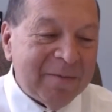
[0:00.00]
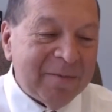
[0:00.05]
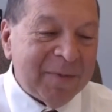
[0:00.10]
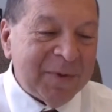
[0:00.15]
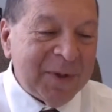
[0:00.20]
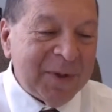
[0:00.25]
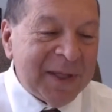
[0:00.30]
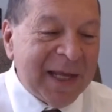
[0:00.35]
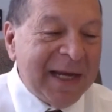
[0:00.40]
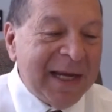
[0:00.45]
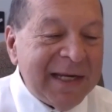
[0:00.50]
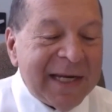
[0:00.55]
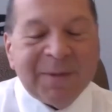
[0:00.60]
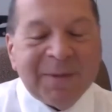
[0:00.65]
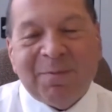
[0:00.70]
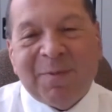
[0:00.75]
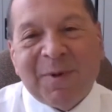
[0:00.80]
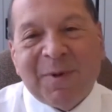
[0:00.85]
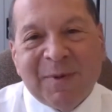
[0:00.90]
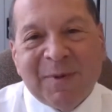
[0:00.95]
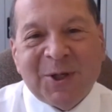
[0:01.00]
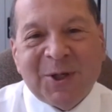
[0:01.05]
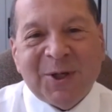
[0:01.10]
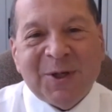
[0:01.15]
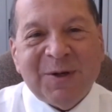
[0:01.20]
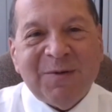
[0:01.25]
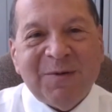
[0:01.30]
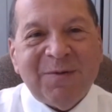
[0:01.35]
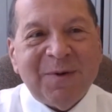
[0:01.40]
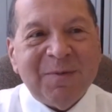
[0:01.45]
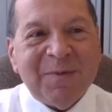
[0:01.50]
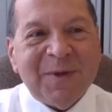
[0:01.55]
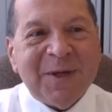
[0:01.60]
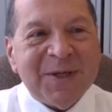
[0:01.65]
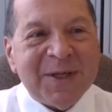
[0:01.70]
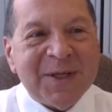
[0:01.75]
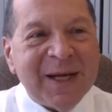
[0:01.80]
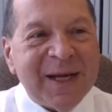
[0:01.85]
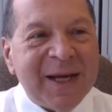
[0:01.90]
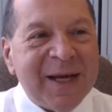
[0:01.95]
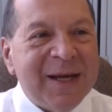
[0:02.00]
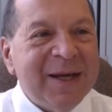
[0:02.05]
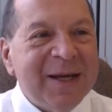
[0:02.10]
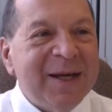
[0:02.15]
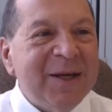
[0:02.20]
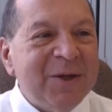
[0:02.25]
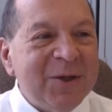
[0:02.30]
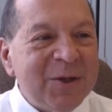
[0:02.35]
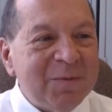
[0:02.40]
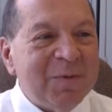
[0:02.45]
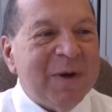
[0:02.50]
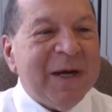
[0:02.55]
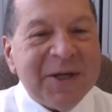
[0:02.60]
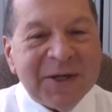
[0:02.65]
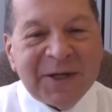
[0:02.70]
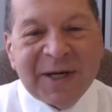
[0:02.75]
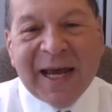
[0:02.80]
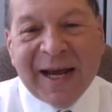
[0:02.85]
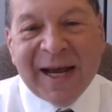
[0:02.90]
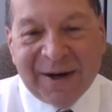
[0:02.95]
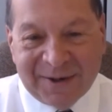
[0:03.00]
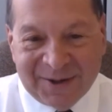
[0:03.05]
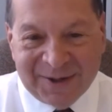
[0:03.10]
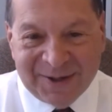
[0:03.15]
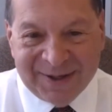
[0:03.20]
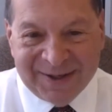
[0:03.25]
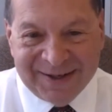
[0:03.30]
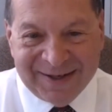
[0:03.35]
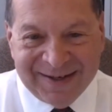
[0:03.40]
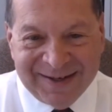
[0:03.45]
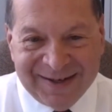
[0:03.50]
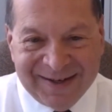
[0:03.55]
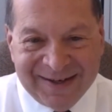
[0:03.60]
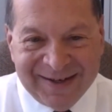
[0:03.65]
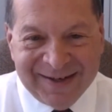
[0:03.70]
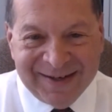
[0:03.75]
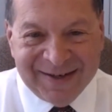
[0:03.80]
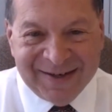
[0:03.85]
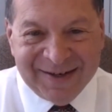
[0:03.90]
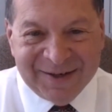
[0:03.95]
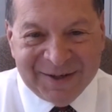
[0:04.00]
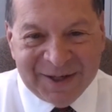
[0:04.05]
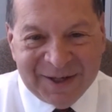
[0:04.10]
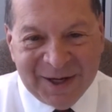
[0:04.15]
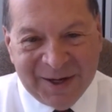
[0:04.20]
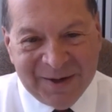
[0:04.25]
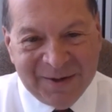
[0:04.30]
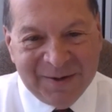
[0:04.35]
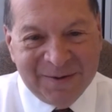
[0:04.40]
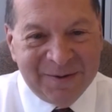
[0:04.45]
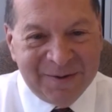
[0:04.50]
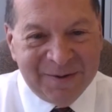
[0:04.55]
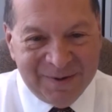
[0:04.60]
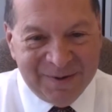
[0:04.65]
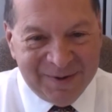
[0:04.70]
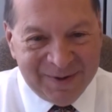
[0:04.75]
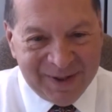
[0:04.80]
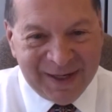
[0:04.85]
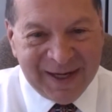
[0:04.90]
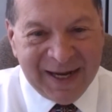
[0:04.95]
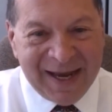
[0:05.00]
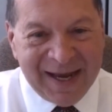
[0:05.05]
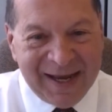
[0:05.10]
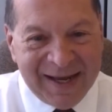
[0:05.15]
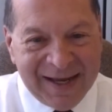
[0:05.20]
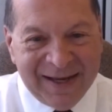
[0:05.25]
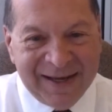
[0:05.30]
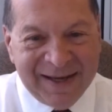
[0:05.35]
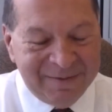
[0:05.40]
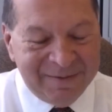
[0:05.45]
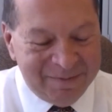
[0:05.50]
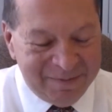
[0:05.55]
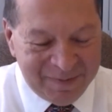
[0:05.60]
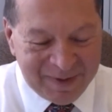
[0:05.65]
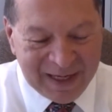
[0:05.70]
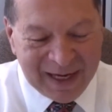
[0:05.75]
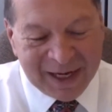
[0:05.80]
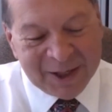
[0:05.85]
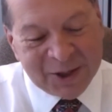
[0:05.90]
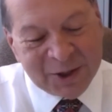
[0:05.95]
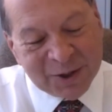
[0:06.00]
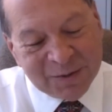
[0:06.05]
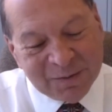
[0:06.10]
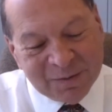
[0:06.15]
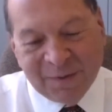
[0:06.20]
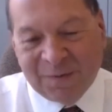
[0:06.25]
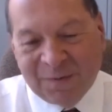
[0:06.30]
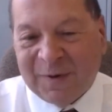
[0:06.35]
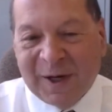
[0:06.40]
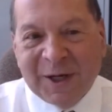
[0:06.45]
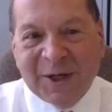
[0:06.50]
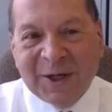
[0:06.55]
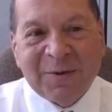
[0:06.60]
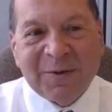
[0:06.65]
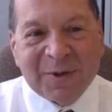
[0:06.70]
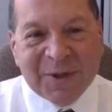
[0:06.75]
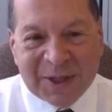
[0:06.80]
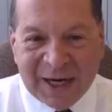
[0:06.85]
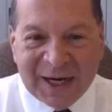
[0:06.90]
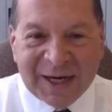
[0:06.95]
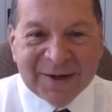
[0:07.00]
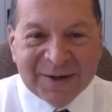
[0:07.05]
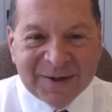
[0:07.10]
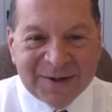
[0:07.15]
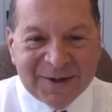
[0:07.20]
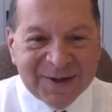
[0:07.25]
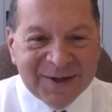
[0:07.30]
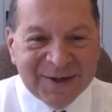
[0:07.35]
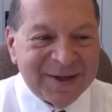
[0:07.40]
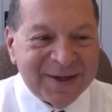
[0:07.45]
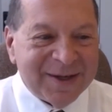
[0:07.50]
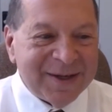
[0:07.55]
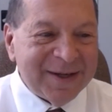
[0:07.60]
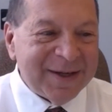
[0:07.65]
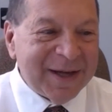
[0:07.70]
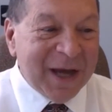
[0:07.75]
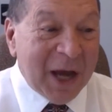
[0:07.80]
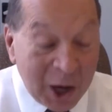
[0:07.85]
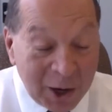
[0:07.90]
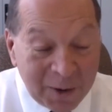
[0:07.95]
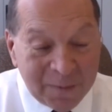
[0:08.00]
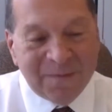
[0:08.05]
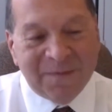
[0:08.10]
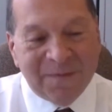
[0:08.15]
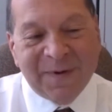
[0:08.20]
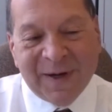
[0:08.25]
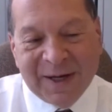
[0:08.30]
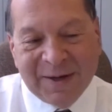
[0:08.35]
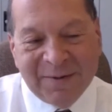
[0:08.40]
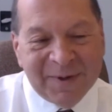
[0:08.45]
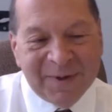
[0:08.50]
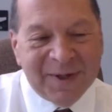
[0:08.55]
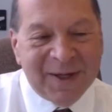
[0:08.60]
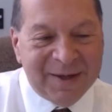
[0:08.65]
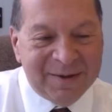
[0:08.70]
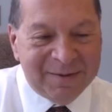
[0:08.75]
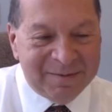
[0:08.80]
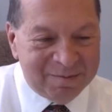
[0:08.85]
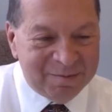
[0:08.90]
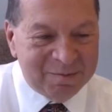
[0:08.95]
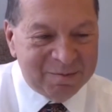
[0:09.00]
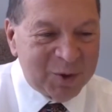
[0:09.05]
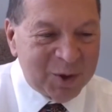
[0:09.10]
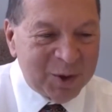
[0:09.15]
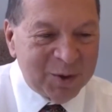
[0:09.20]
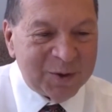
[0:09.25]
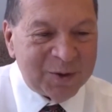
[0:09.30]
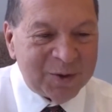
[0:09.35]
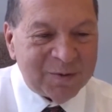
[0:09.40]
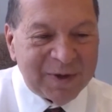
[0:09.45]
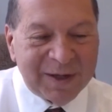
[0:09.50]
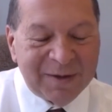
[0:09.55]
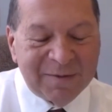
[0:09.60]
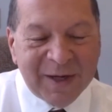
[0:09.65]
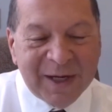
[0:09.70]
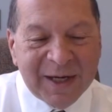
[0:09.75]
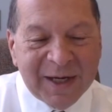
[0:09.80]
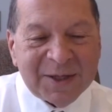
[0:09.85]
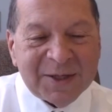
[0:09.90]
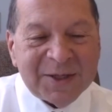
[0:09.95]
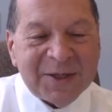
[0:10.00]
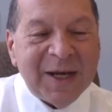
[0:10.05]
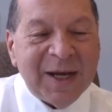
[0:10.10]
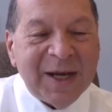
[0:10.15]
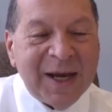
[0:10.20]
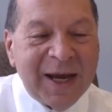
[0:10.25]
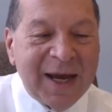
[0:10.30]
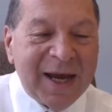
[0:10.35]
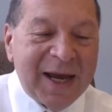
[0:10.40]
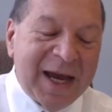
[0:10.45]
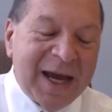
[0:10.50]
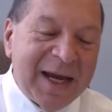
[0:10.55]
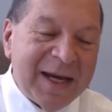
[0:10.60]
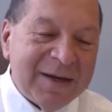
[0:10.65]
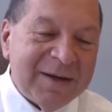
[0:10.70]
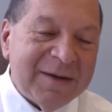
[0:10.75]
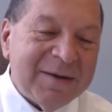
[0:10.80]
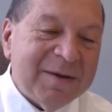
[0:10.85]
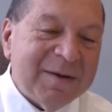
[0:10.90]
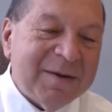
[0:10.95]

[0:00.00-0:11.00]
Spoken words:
You then get permission from the seller to rent it out. So the agent will find you a tenant, hopefully within 2 or 3 weeks, and